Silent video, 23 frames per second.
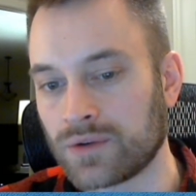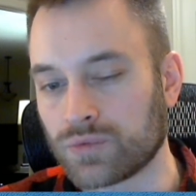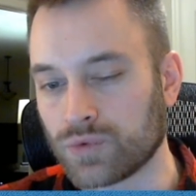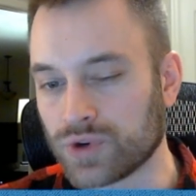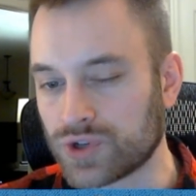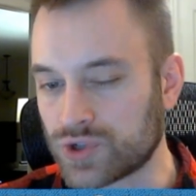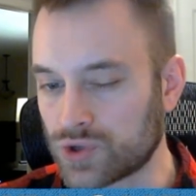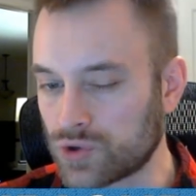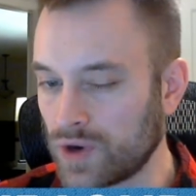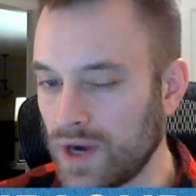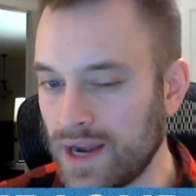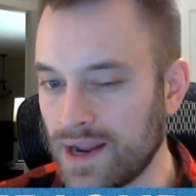
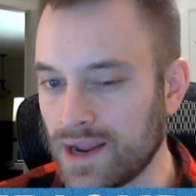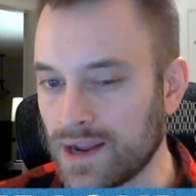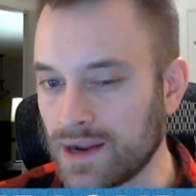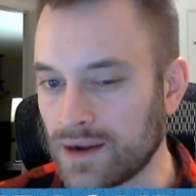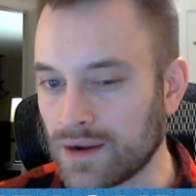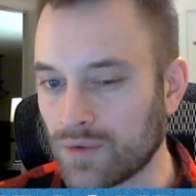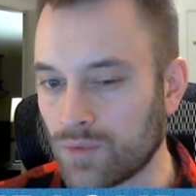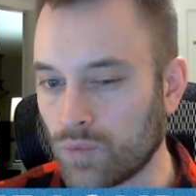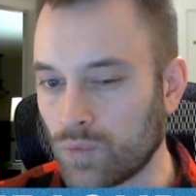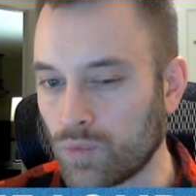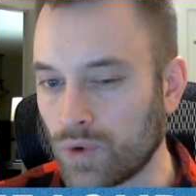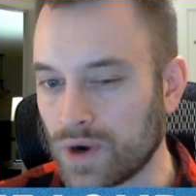
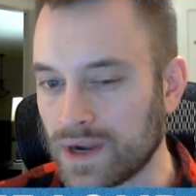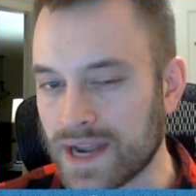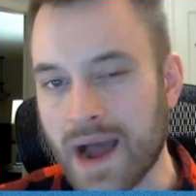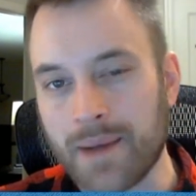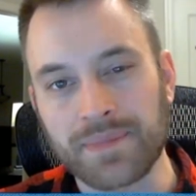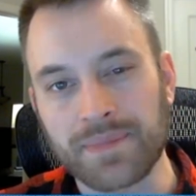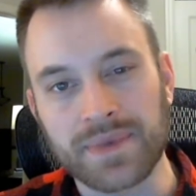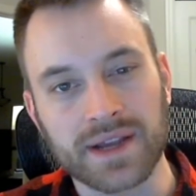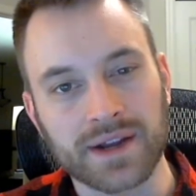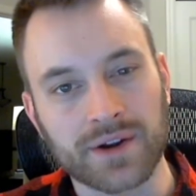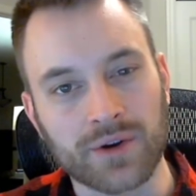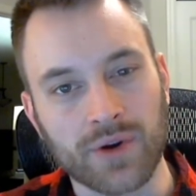Retreating would
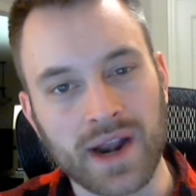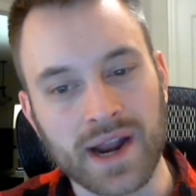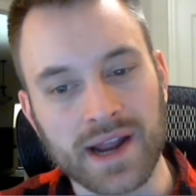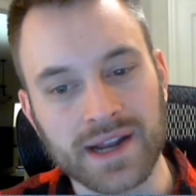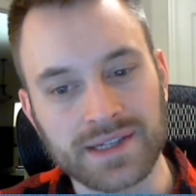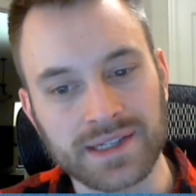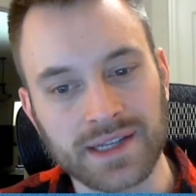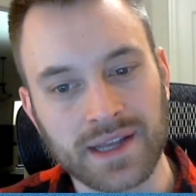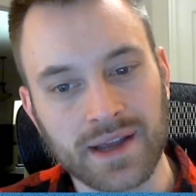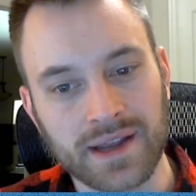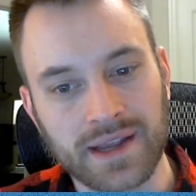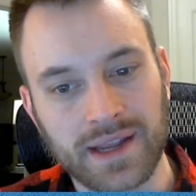not be a great
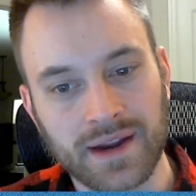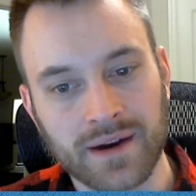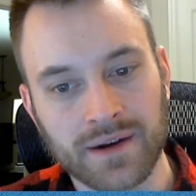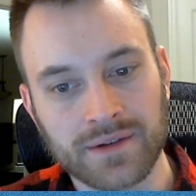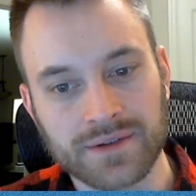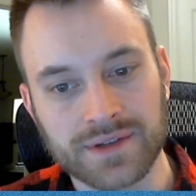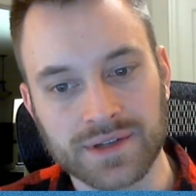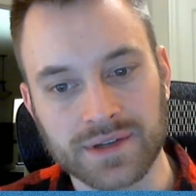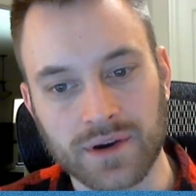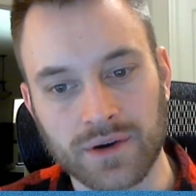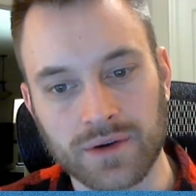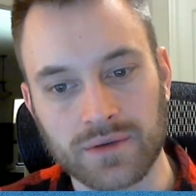idea here,
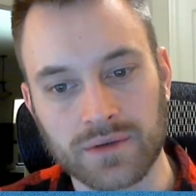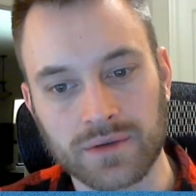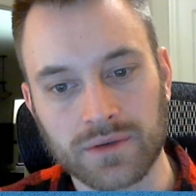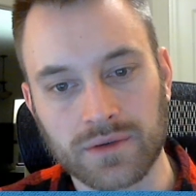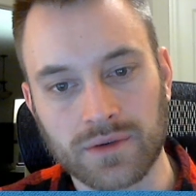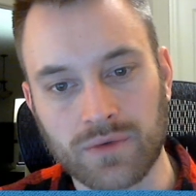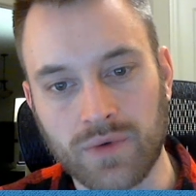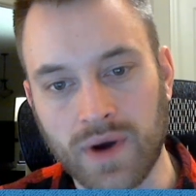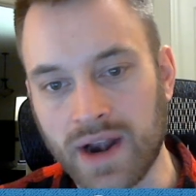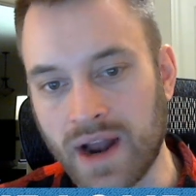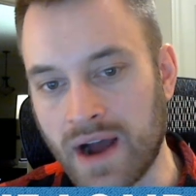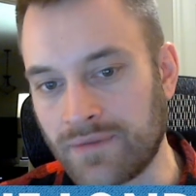so
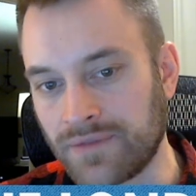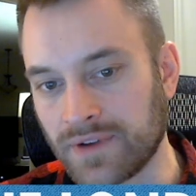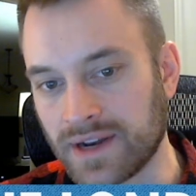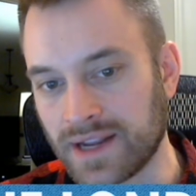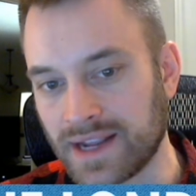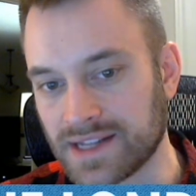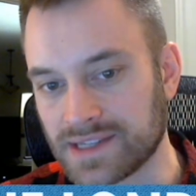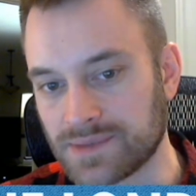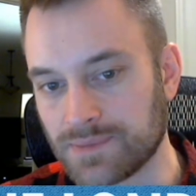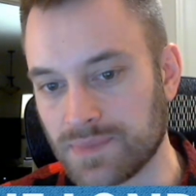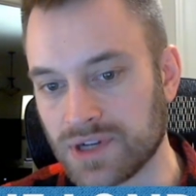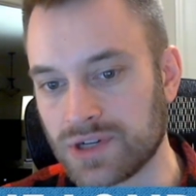quite often
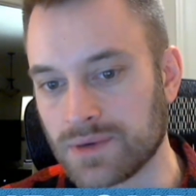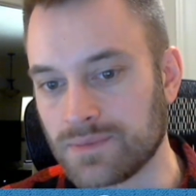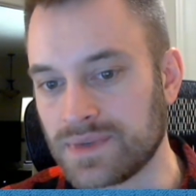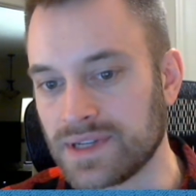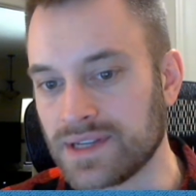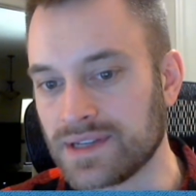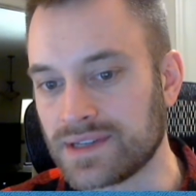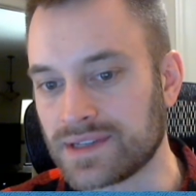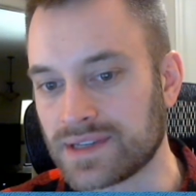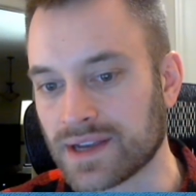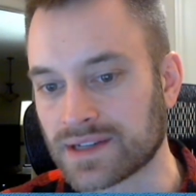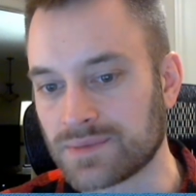against bishop
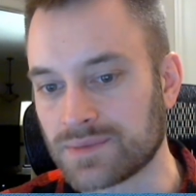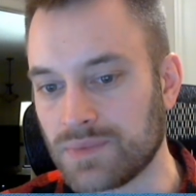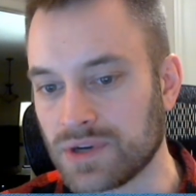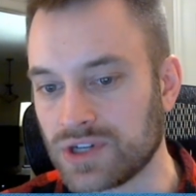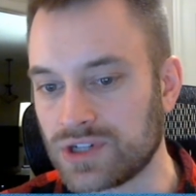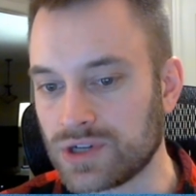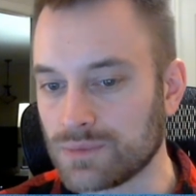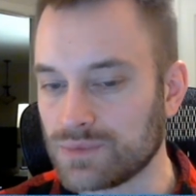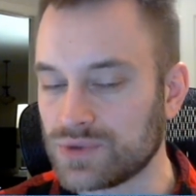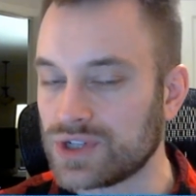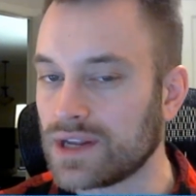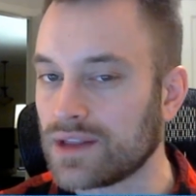d6,
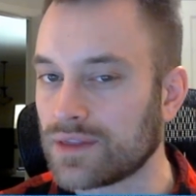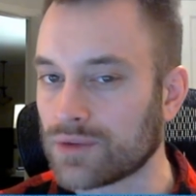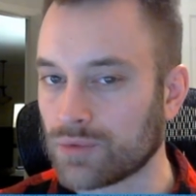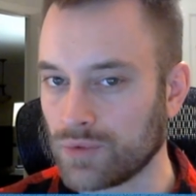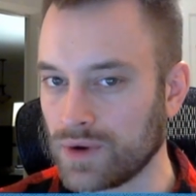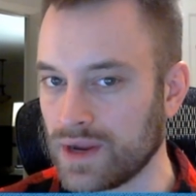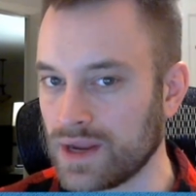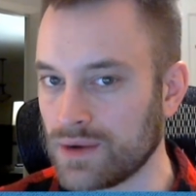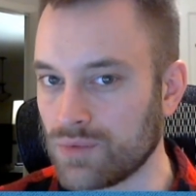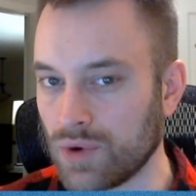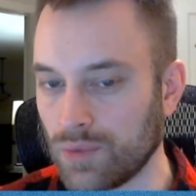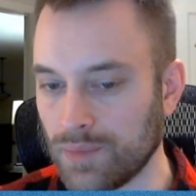bishop
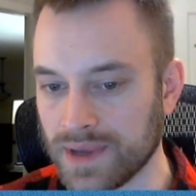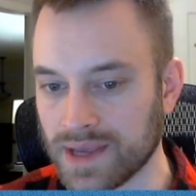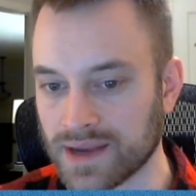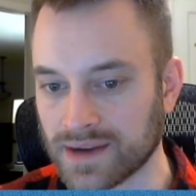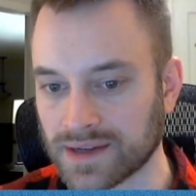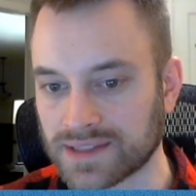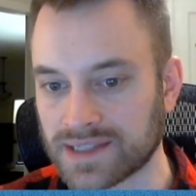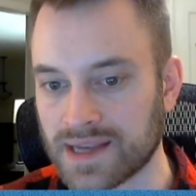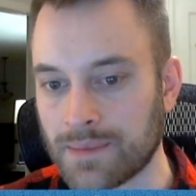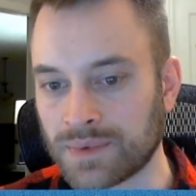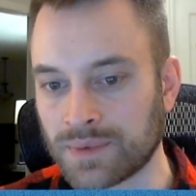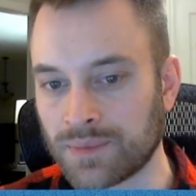g3 will be
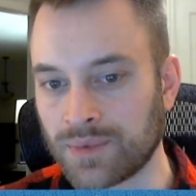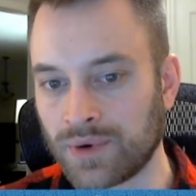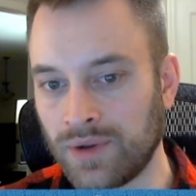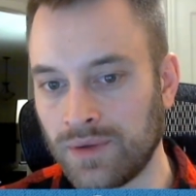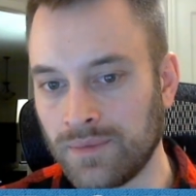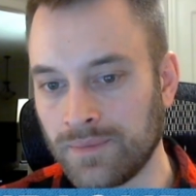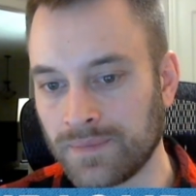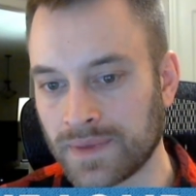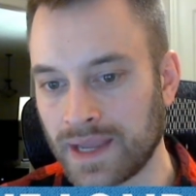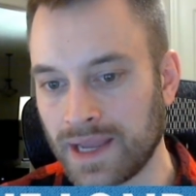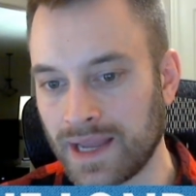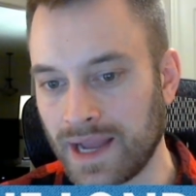
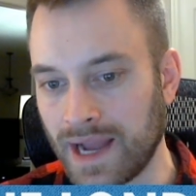acceptable.